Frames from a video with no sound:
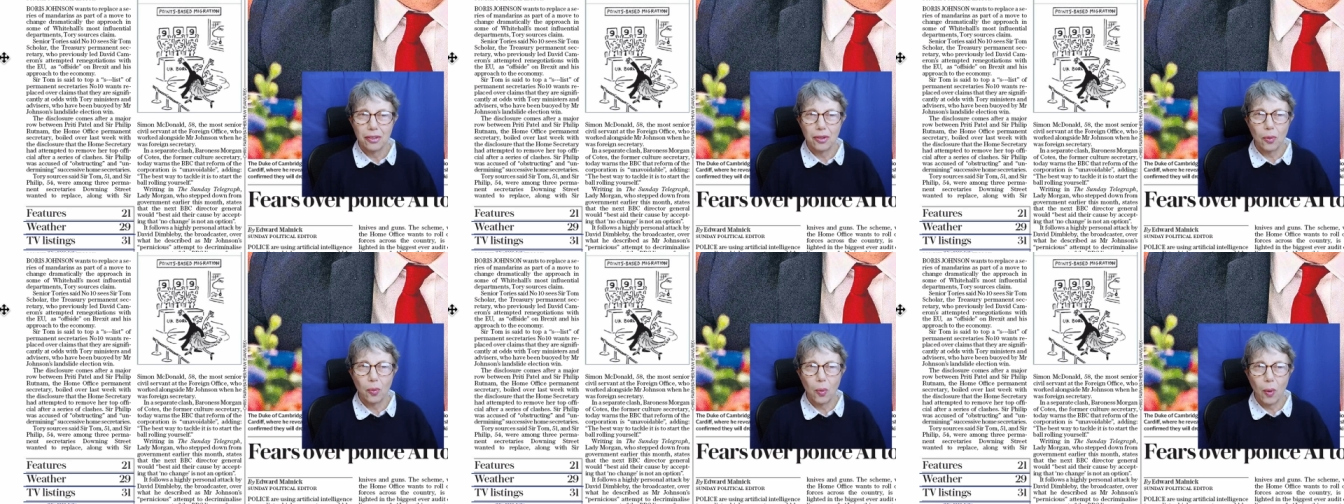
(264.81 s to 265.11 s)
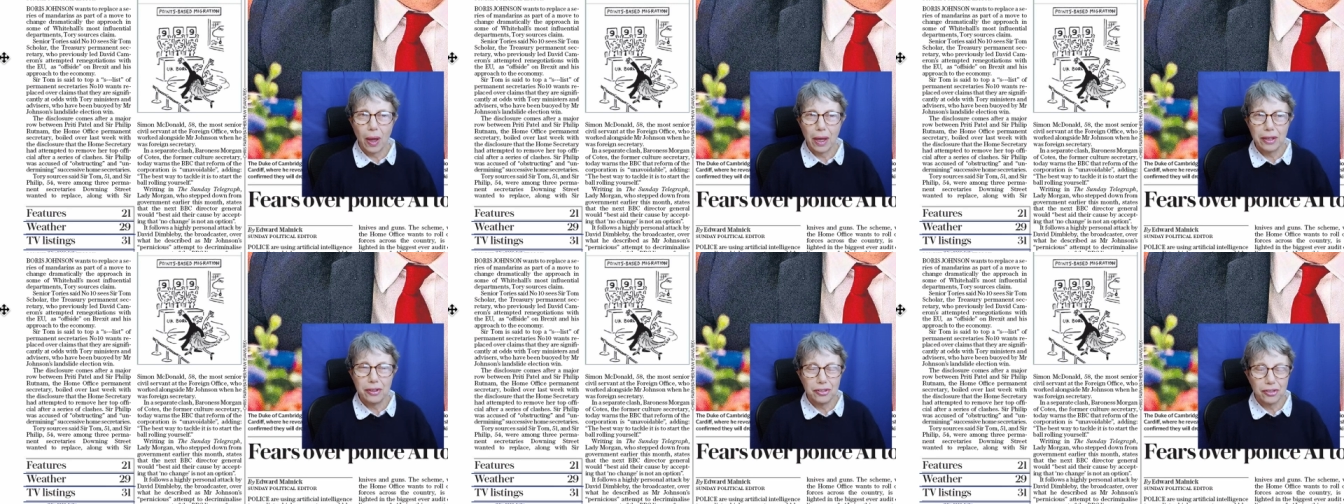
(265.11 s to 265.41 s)
the
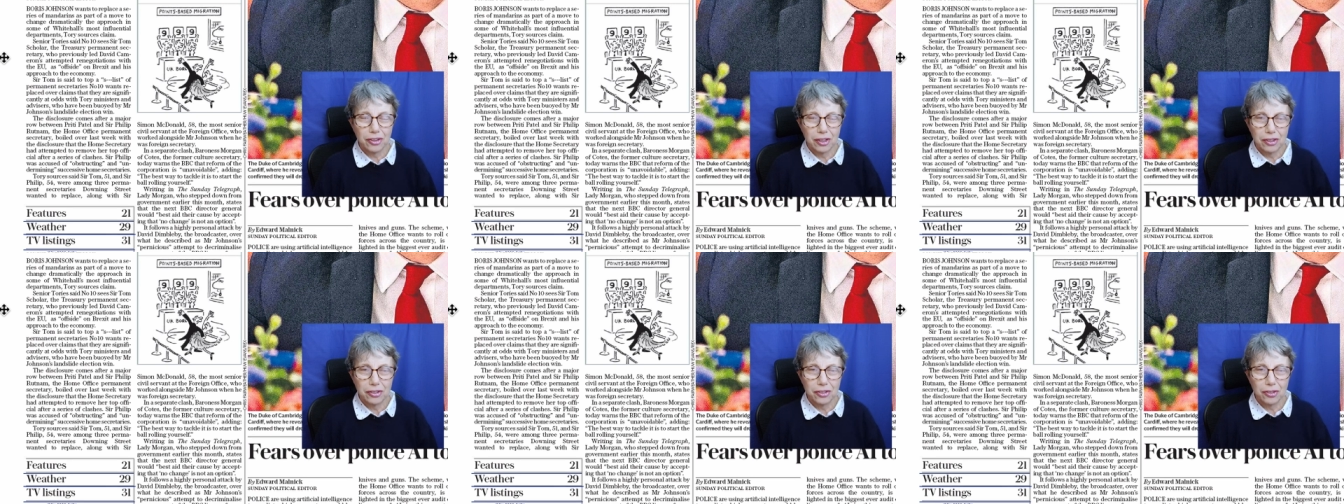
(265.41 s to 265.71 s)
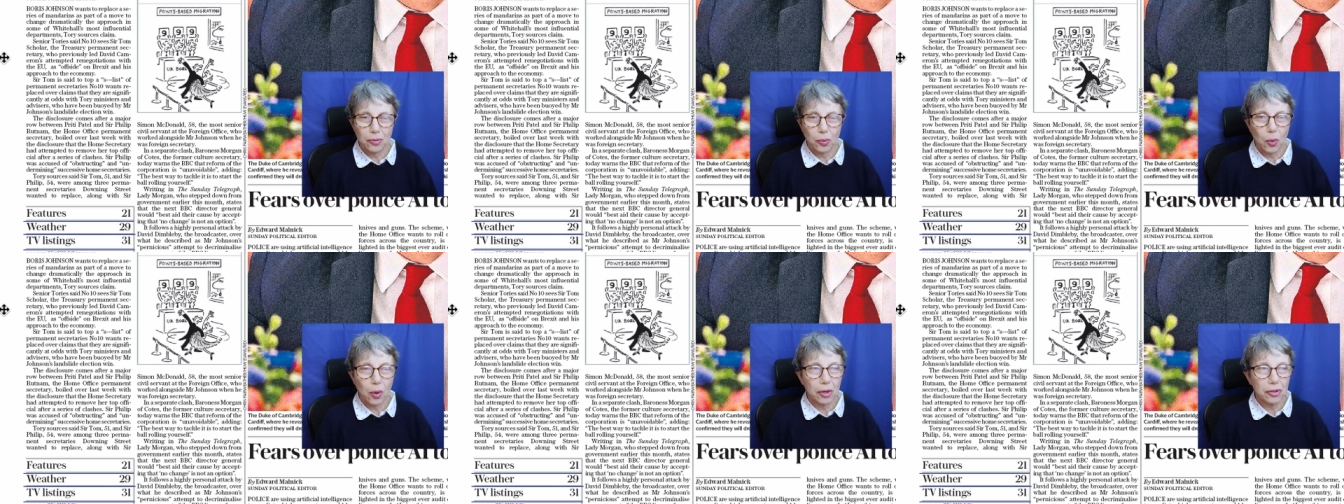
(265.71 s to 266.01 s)

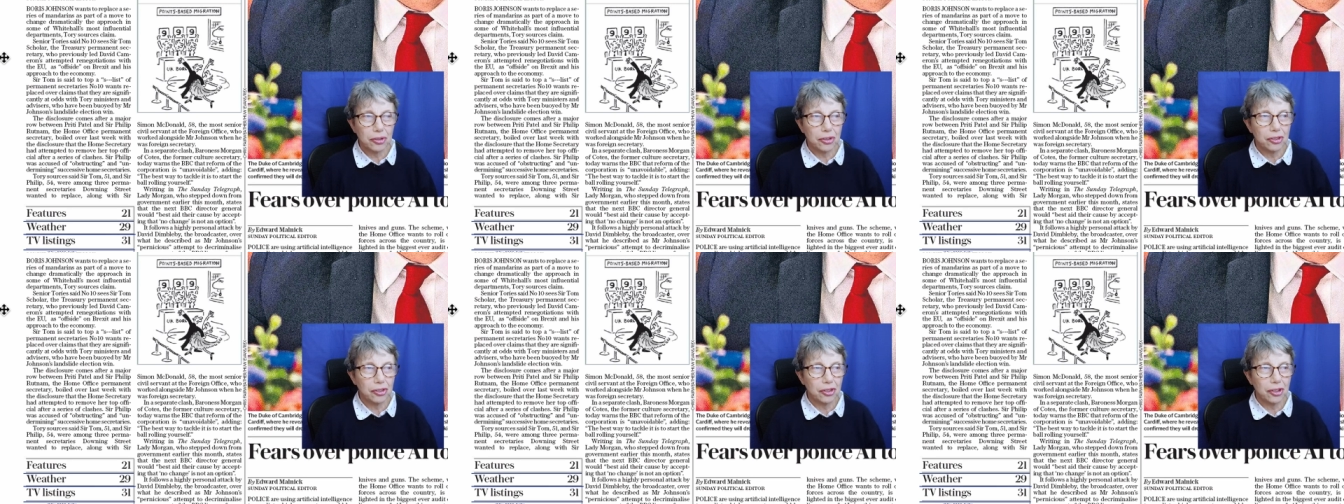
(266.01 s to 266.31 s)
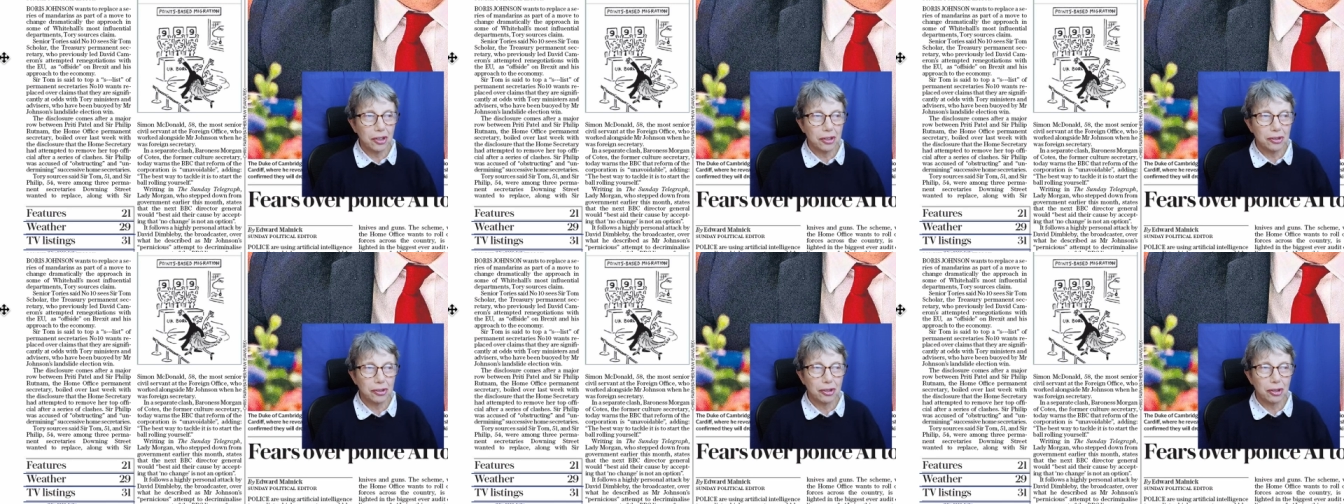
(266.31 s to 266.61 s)
wisest was
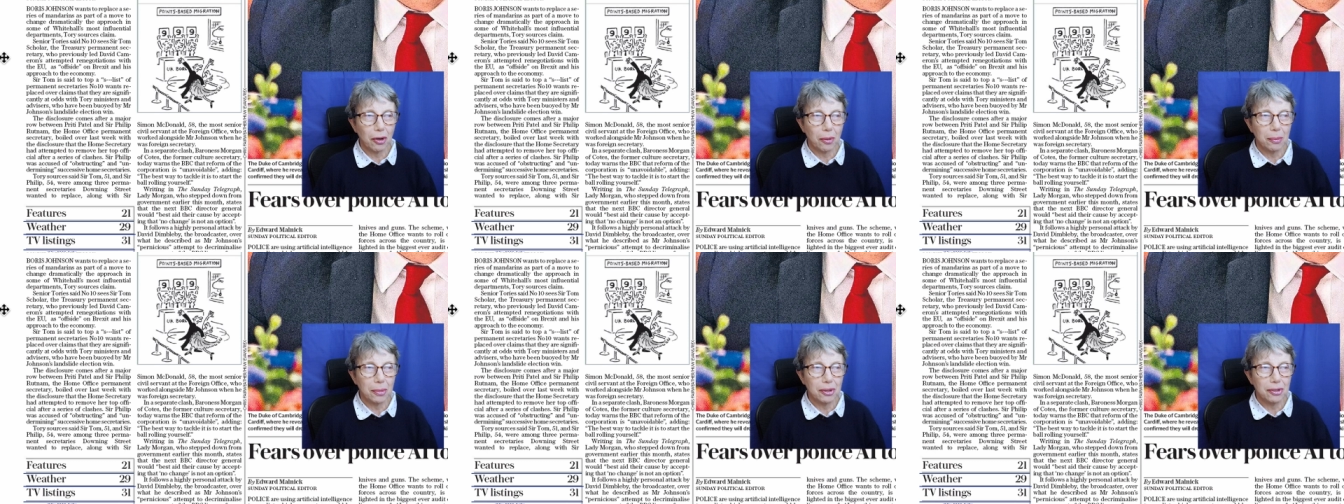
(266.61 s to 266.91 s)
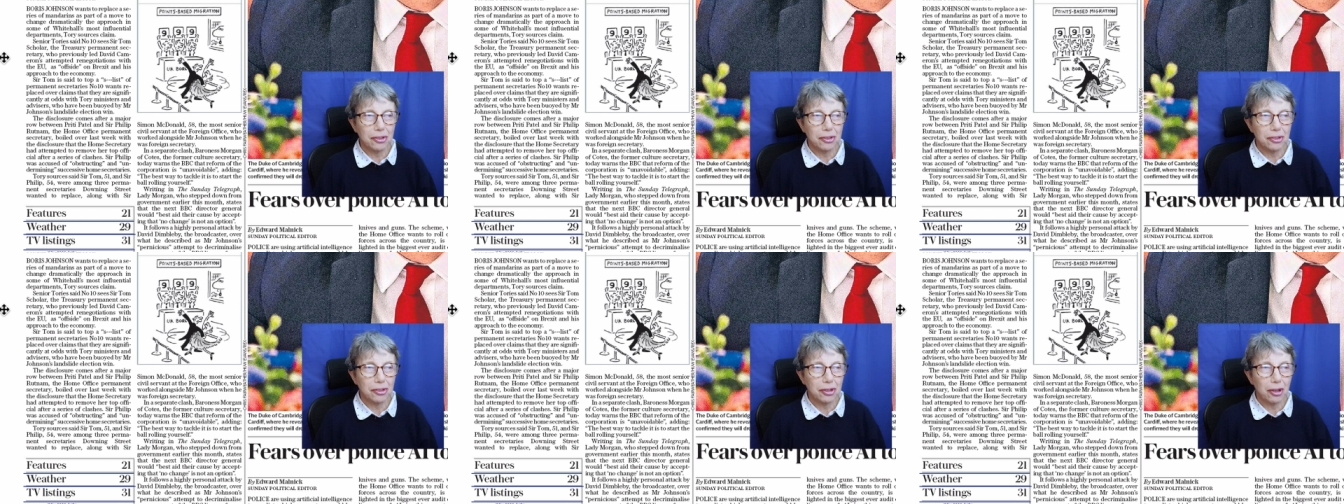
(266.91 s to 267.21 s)
Sir
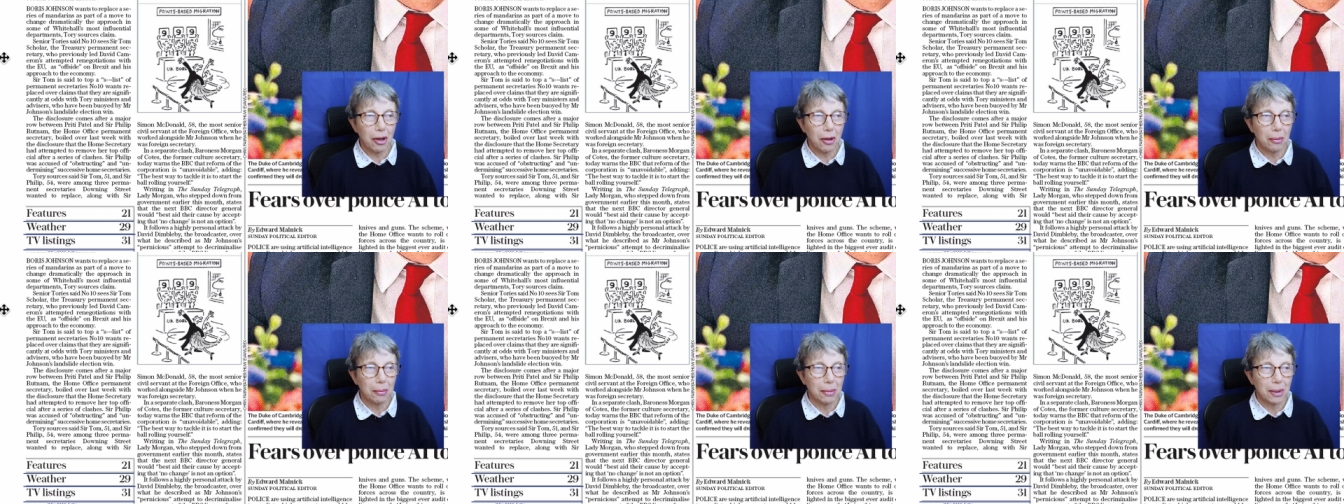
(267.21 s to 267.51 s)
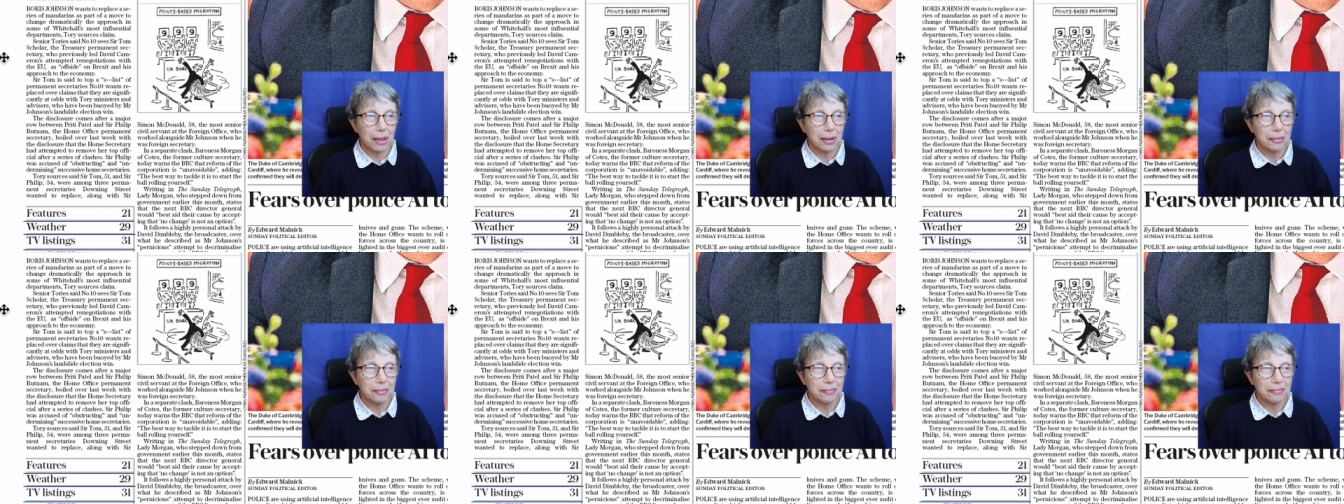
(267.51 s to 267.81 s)
Thomas
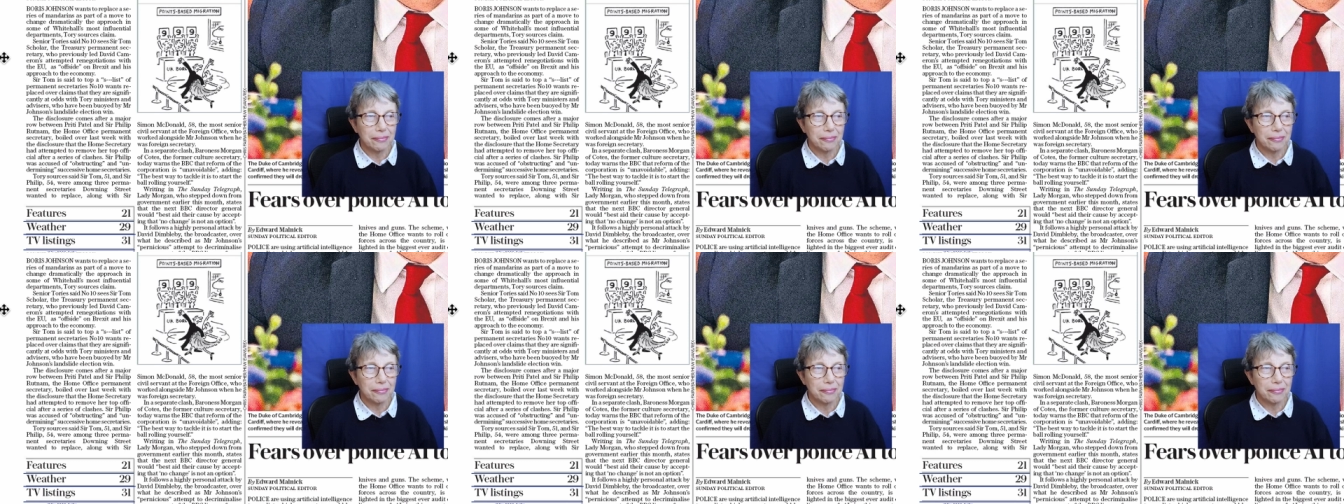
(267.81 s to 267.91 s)
Tom.